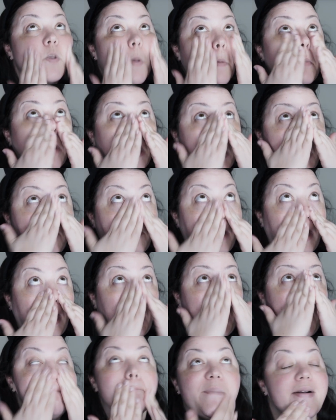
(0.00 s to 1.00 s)
Something
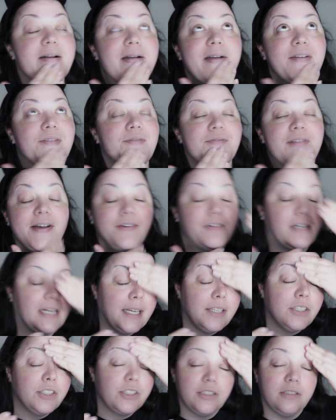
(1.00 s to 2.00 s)
about a good
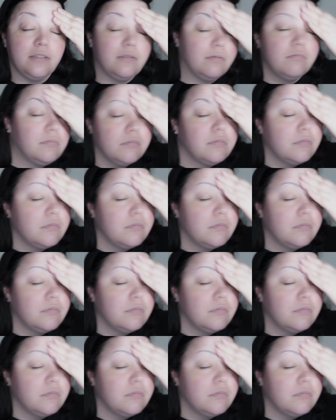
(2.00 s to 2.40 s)
foundation.